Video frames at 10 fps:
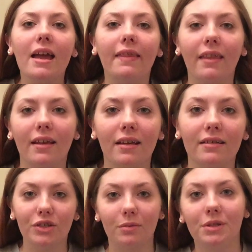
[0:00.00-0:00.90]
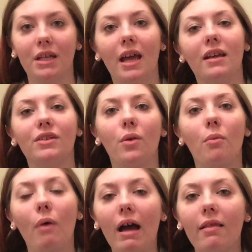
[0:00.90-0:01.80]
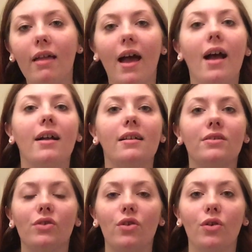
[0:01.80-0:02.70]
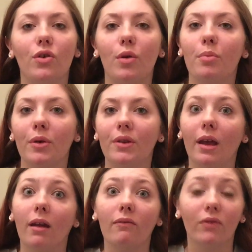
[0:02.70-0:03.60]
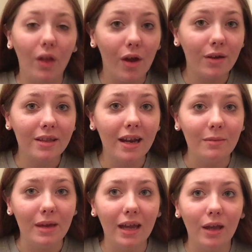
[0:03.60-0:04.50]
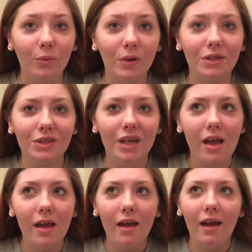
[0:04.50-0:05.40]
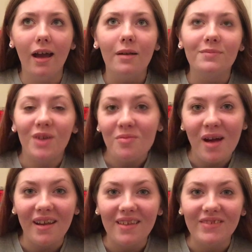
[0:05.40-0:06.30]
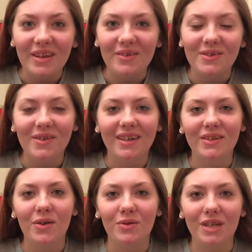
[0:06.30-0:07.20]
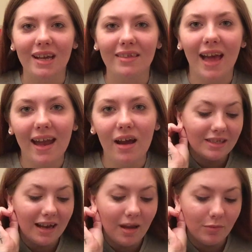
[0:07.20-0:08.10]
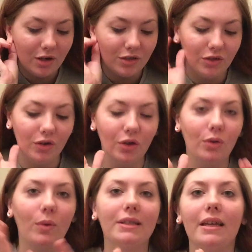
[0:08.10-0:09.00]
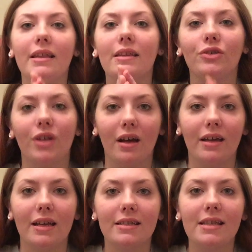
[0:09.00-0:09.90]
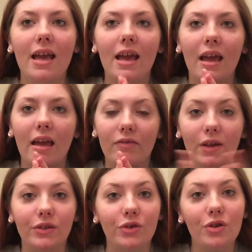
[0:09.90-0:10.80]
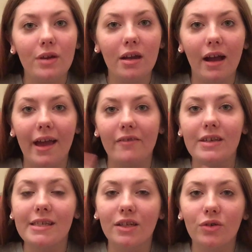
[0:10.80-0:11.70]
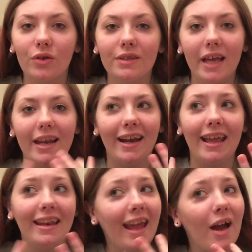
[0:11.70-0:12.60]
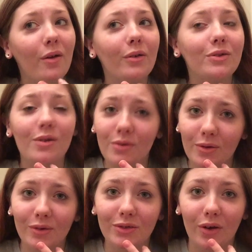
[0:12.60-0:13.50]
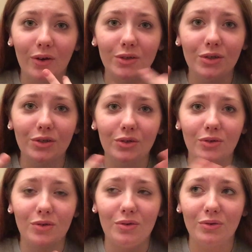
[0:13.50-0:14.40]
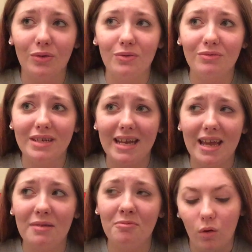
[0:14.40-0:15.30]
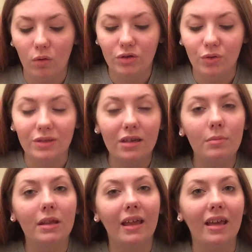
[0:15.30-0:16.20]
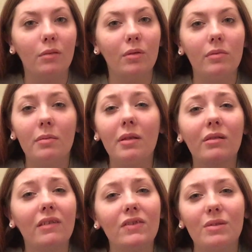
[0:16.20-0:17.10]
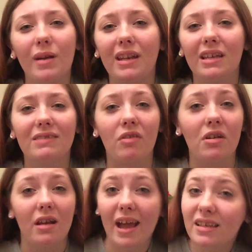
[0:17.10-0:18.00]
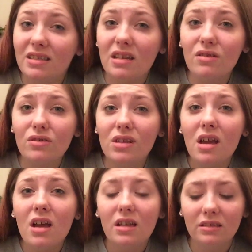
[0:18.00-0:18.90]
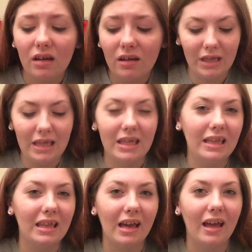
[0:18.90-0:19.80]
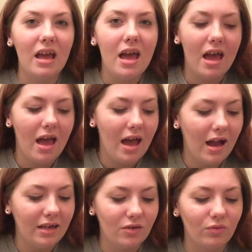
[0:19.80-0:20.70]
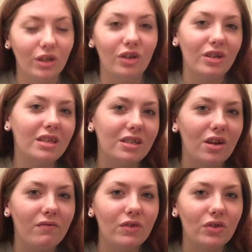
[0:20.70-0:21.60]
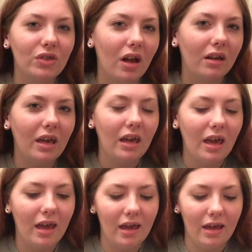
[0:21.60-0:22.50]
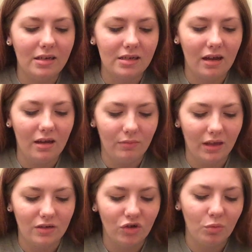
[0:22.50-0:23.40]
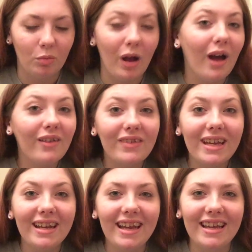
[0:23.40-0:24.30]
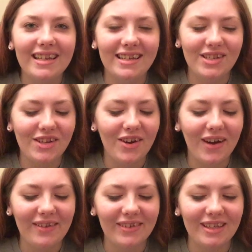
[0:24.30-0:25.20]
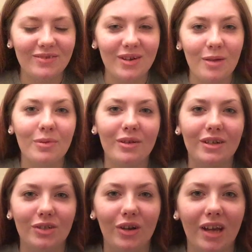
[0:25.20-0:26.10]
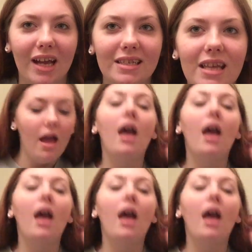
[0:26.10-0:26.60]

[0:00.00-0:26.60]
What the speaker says: in the description, as well as her birthday vlog that I made, which I'm so proud of that video, so you guys can go check that out. Today I'm gonna show you what's in their stockings. If you guys are new here, I have a 6-year-old son and a now 2-year-old daughter. She just turned 2 years old today. So it's gonna be late, but maybe it'll give you some ideas for next year's stock. Maybe you think that I did really good this year for their stocking and I'm like super proud of it. And so I really do want to upload it and show you guys.